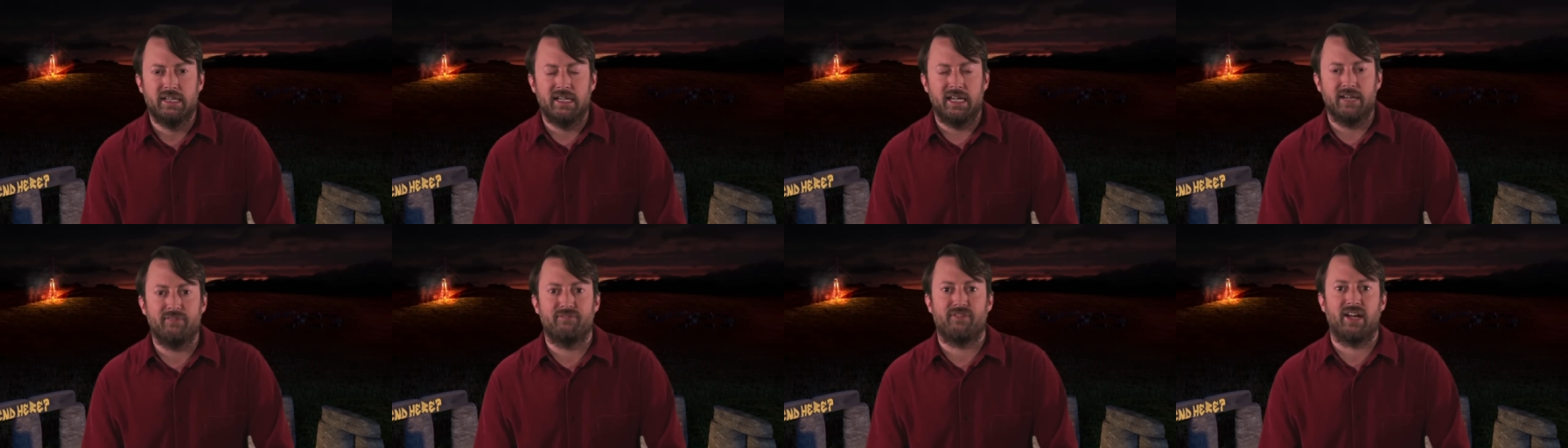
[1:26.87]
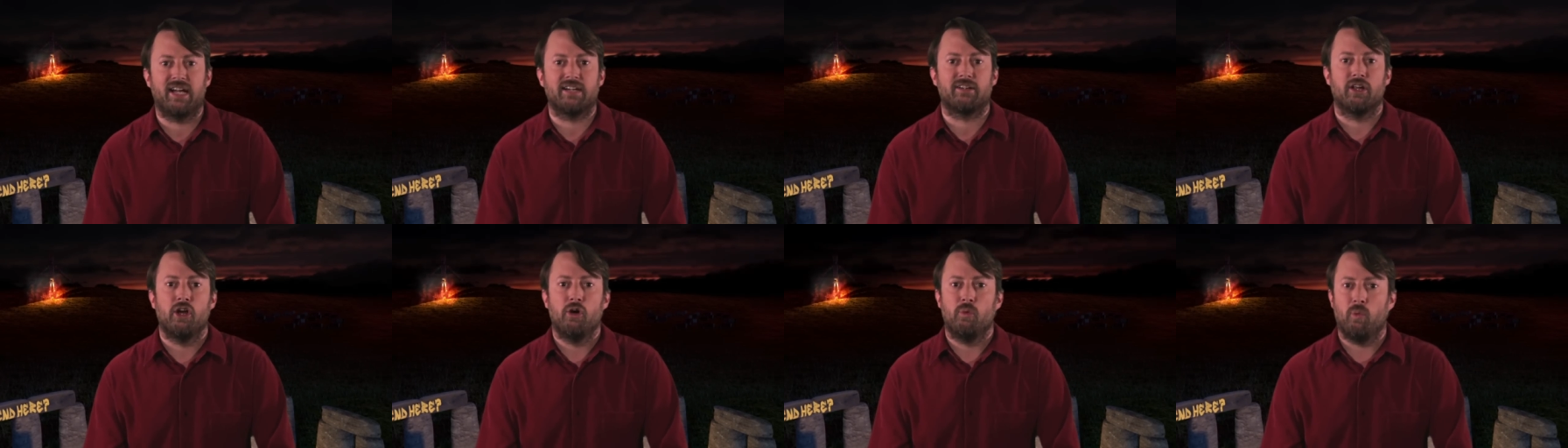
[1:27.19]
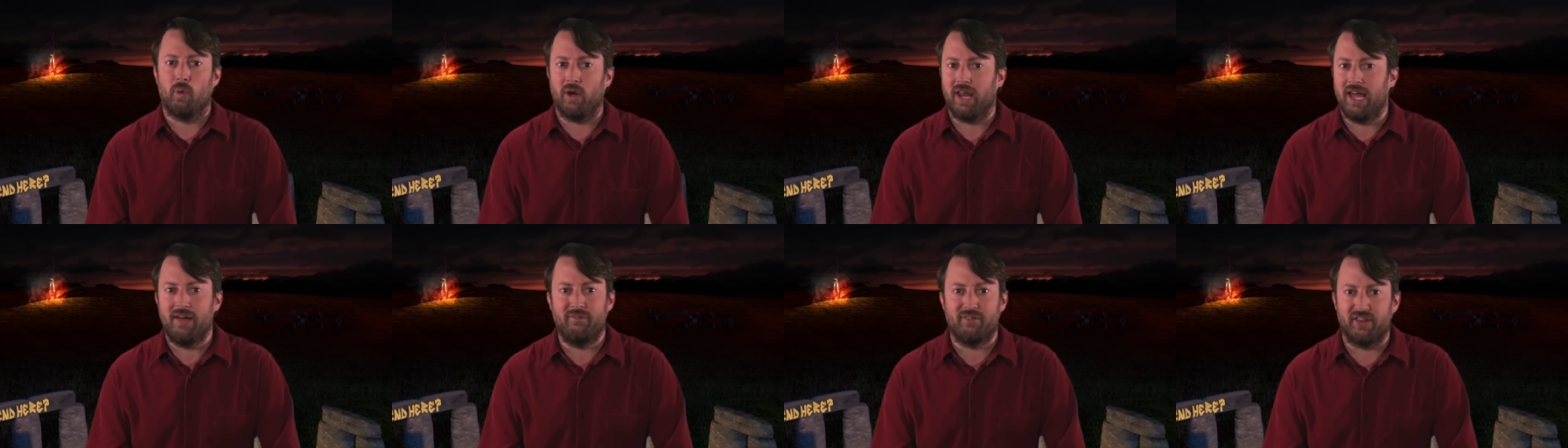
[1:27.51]
In fact,
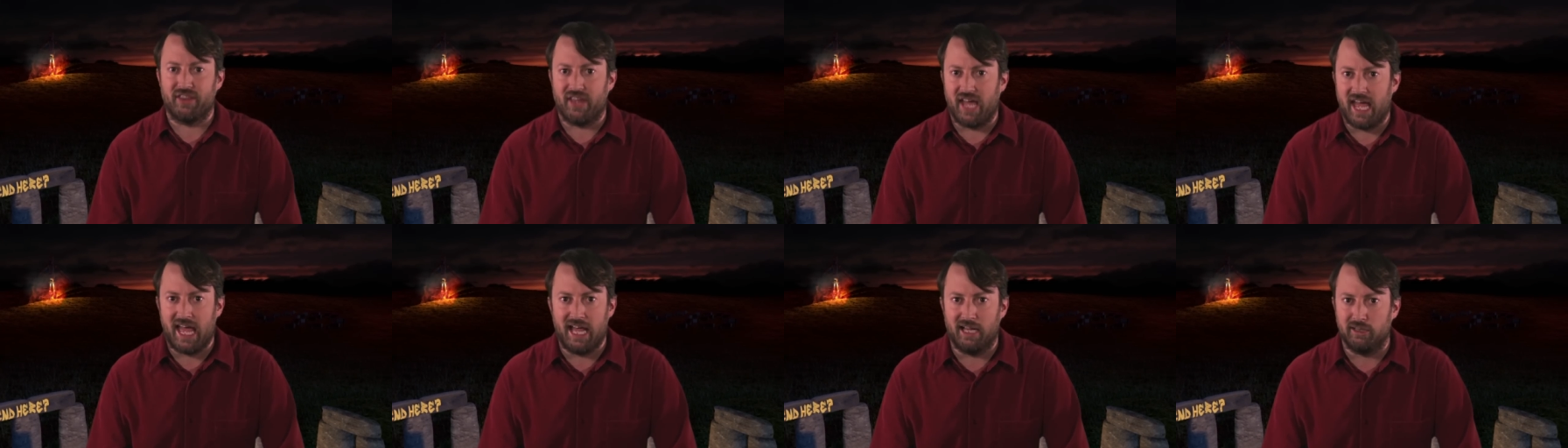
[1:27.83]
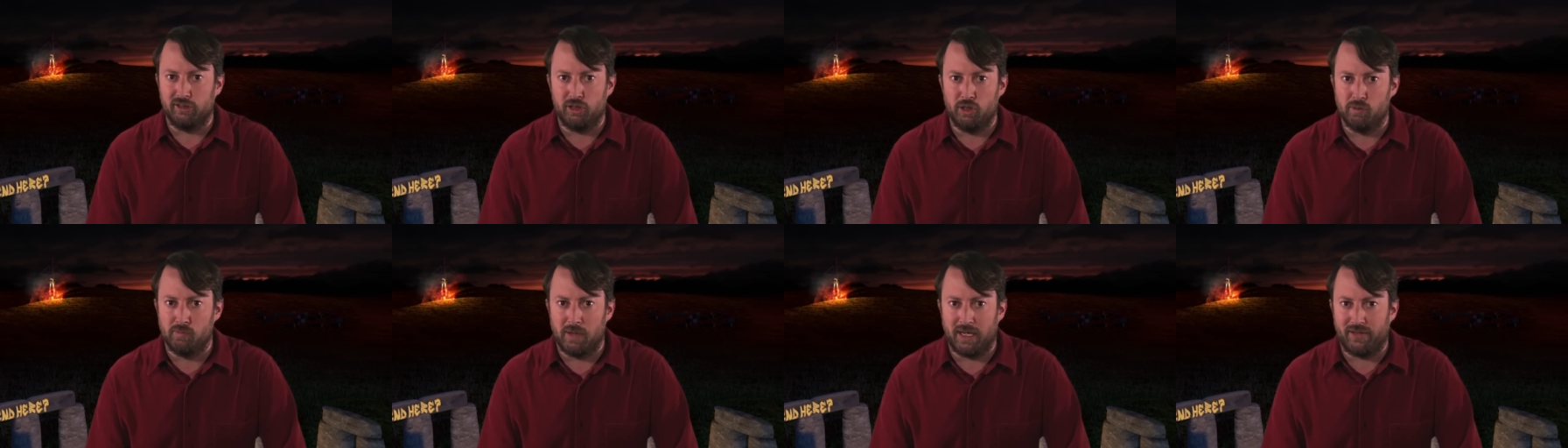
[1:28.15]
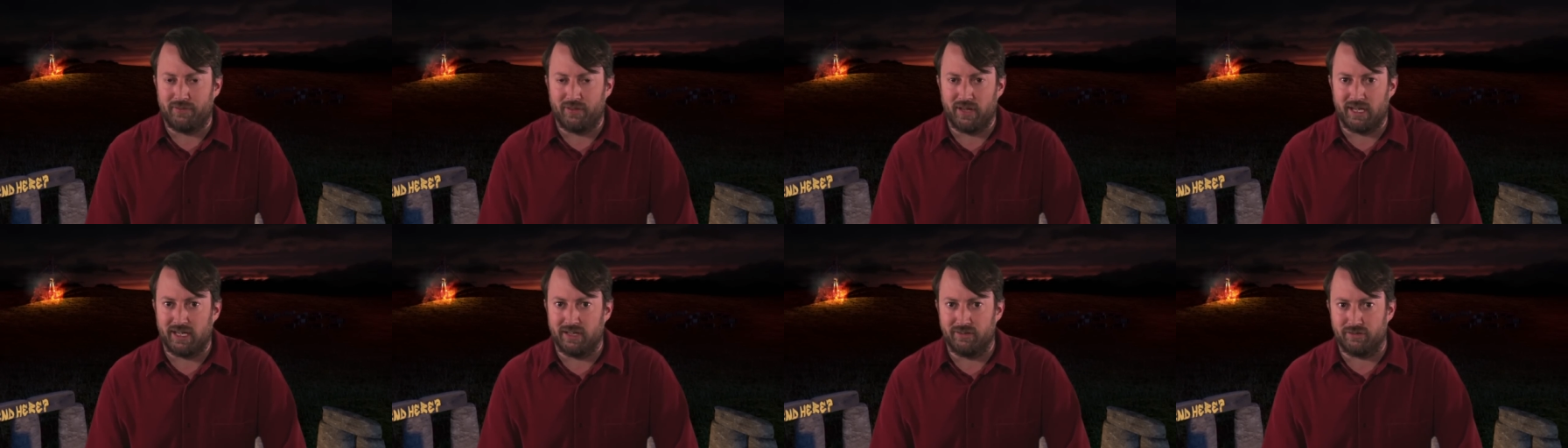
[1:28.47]
whatever the hell you may
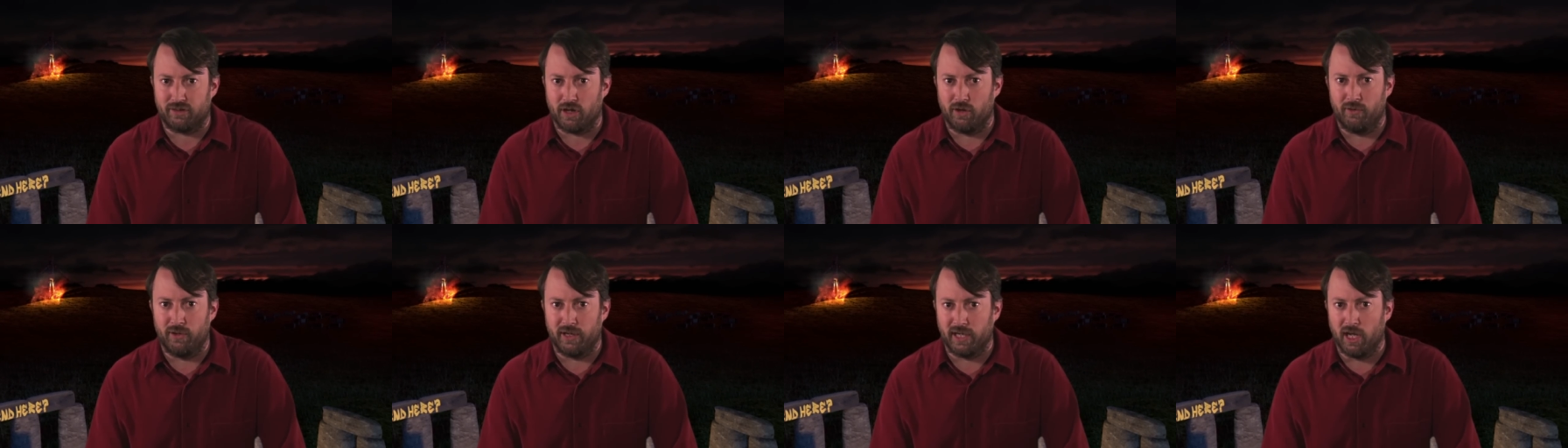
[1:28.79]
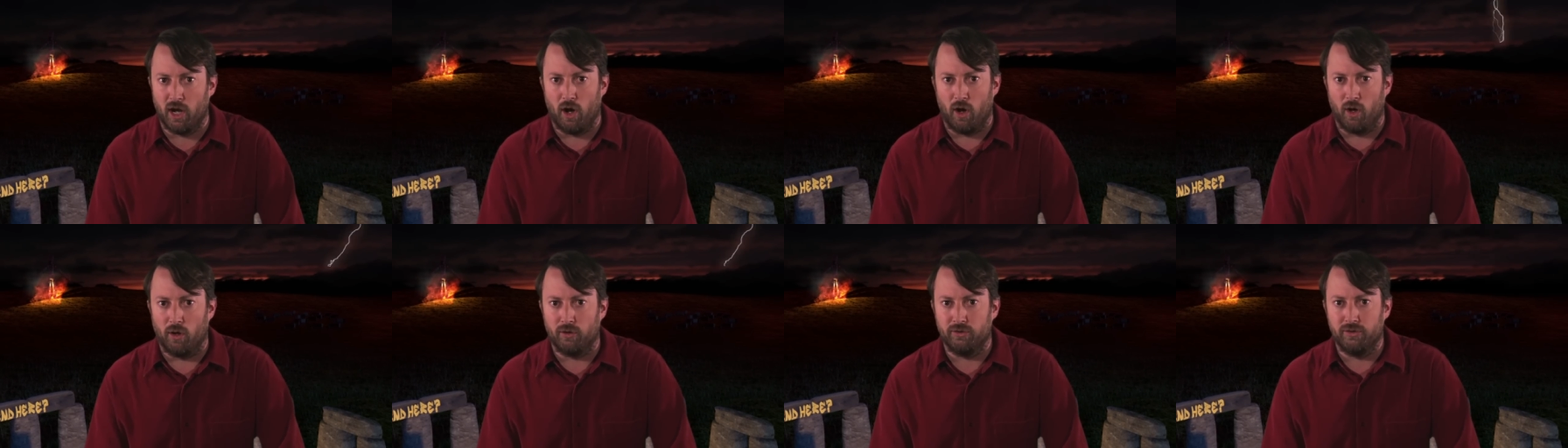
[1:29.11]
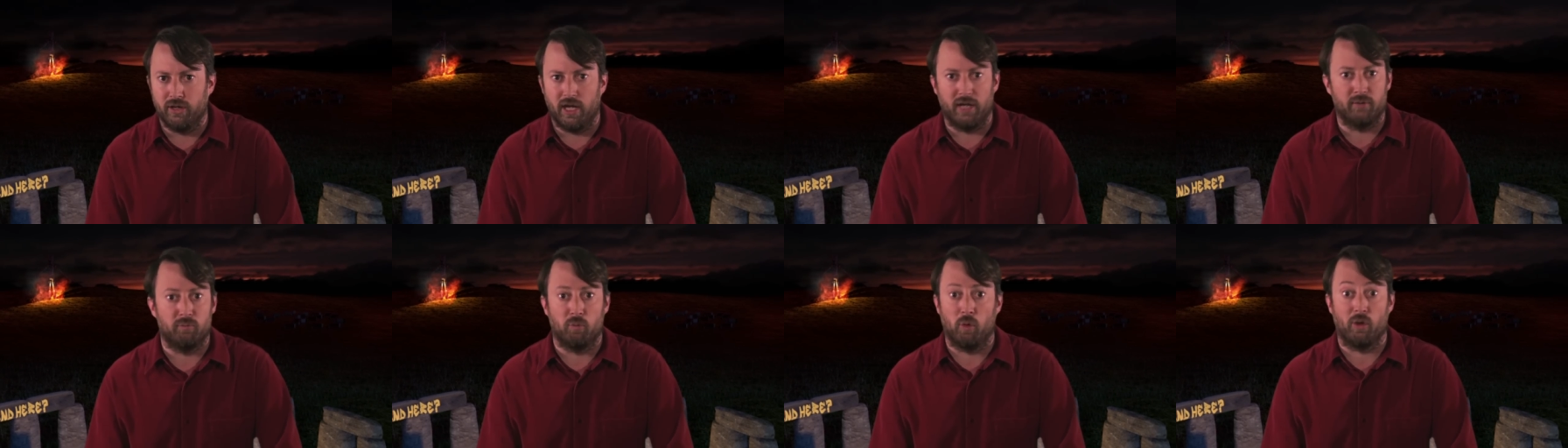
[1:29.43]
think is going
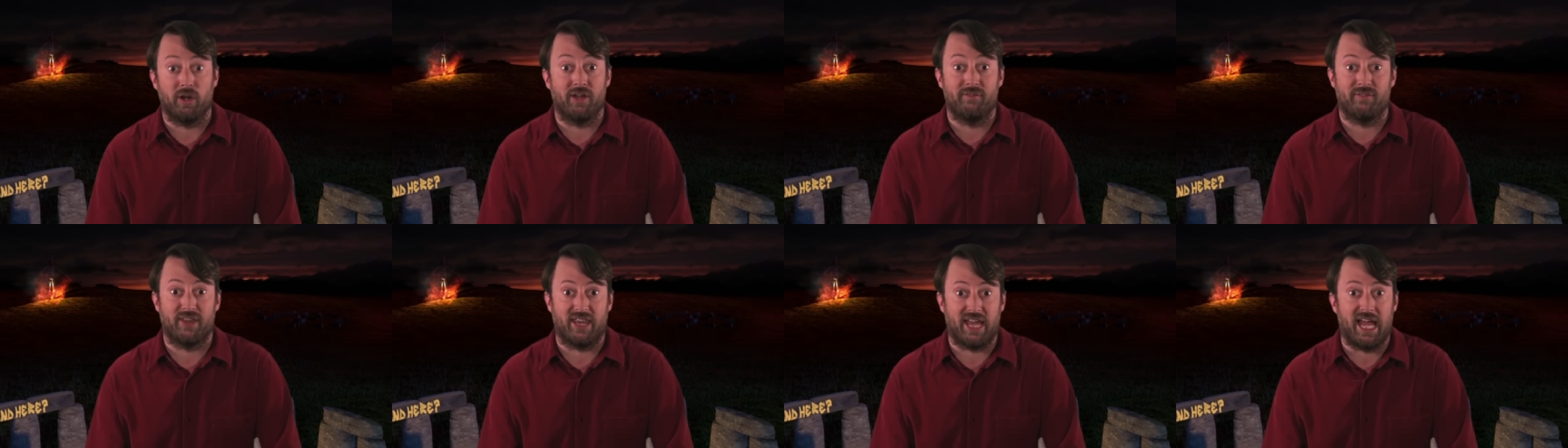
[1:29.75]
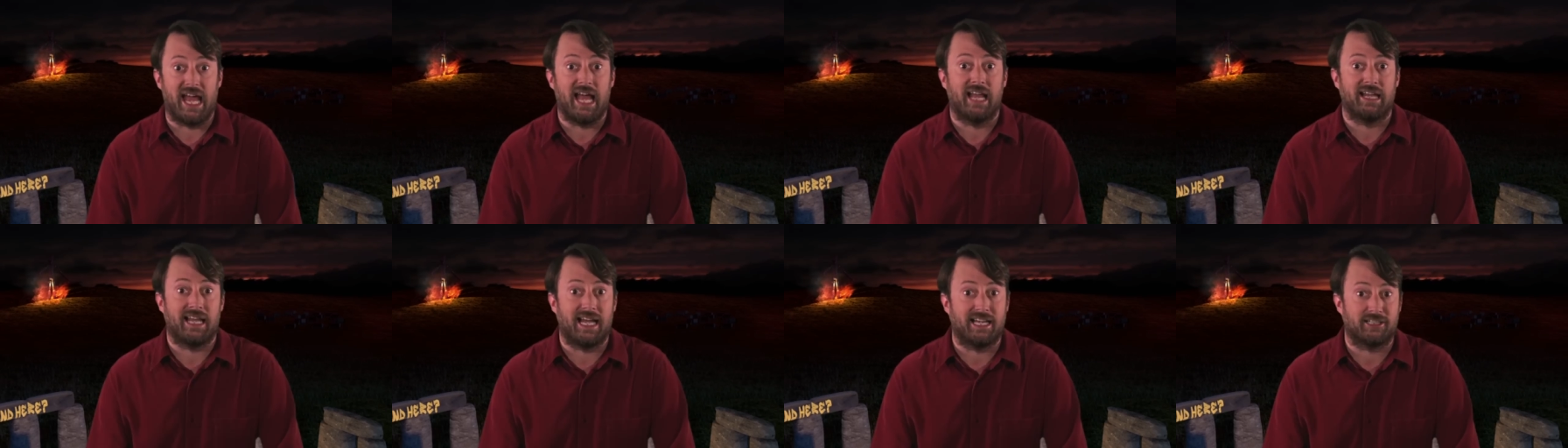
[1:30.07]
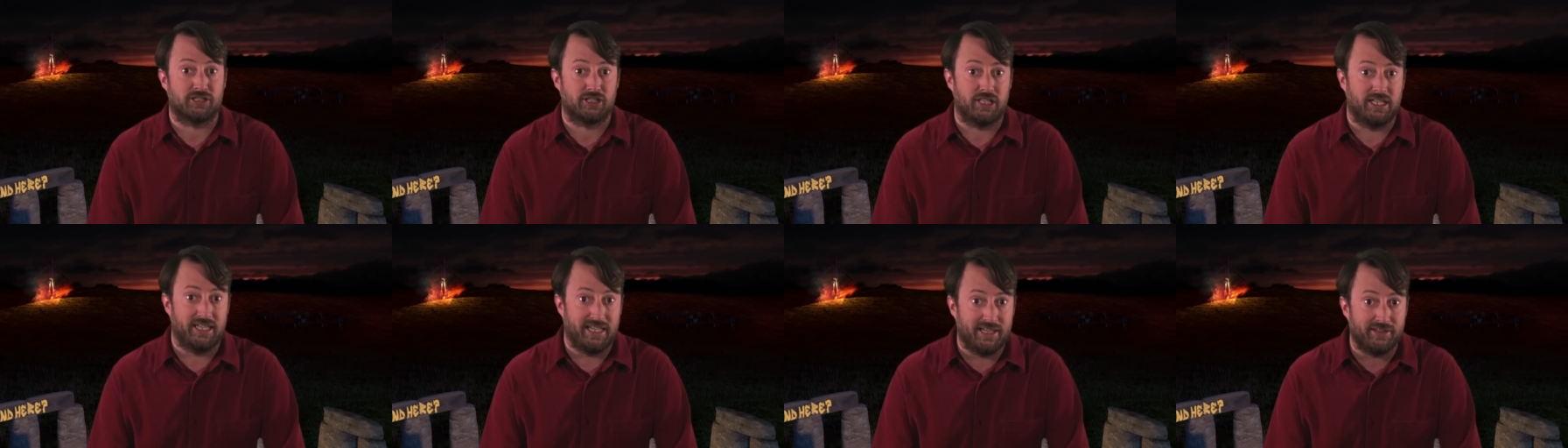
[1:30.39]
on, and whatever the hell
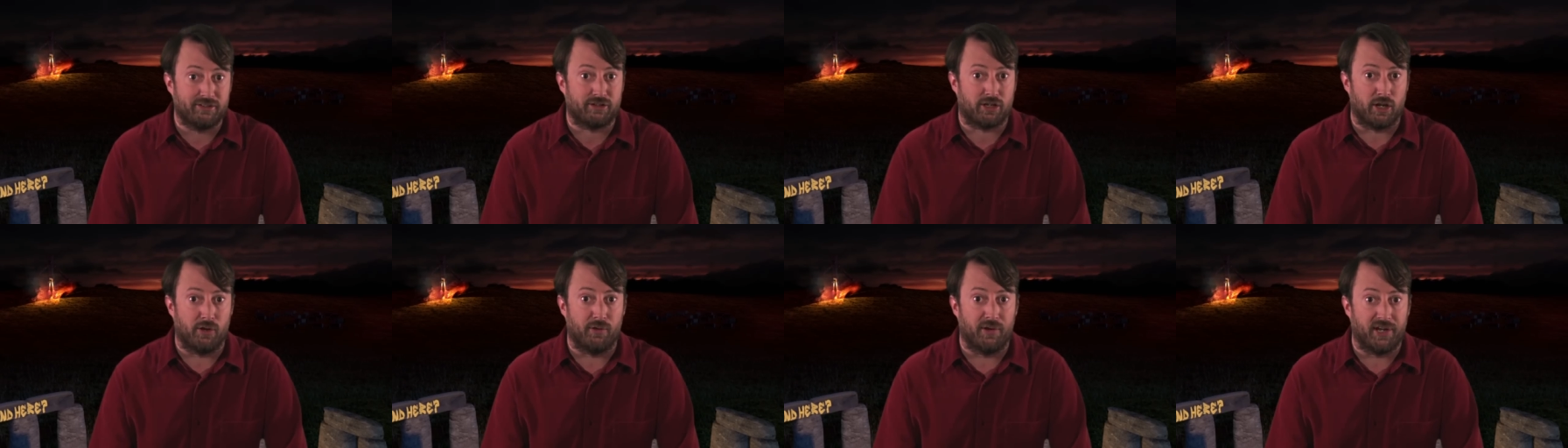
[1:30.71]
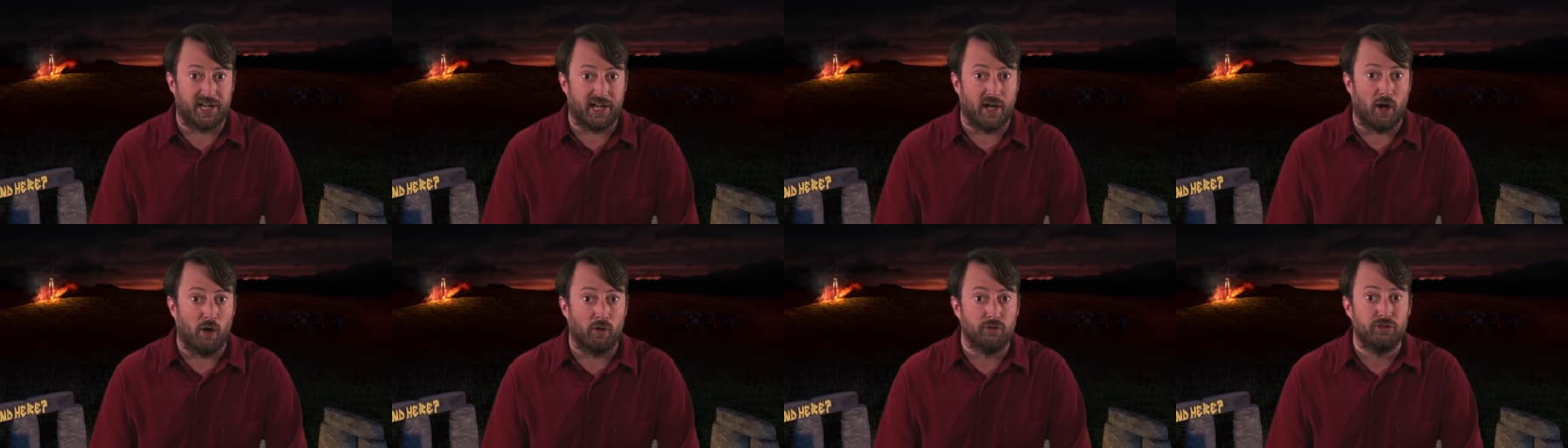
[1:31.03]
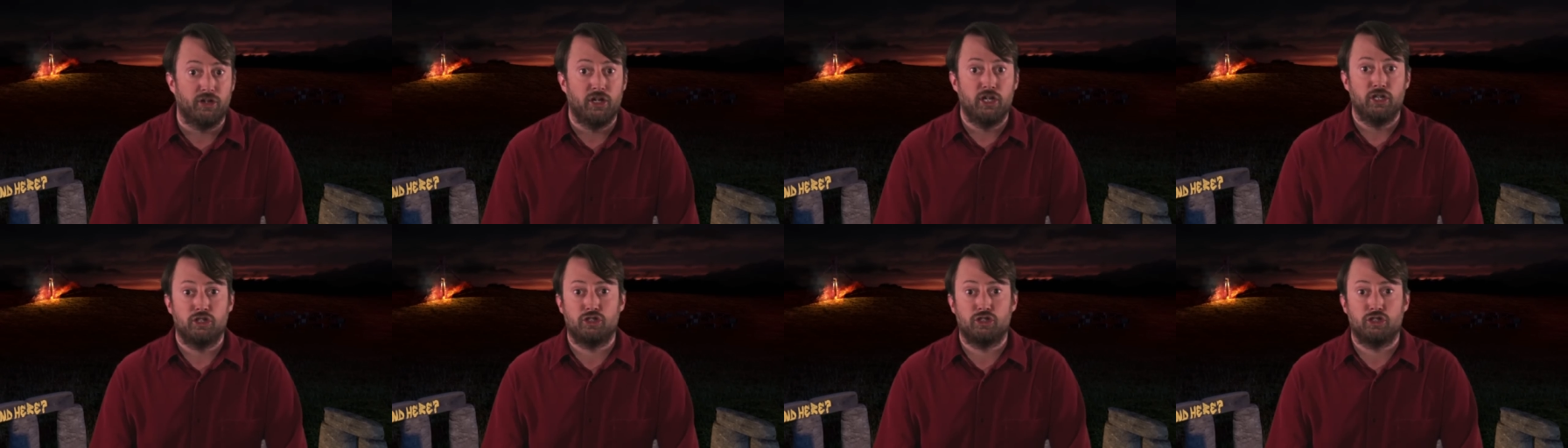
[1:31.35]
actually is going on,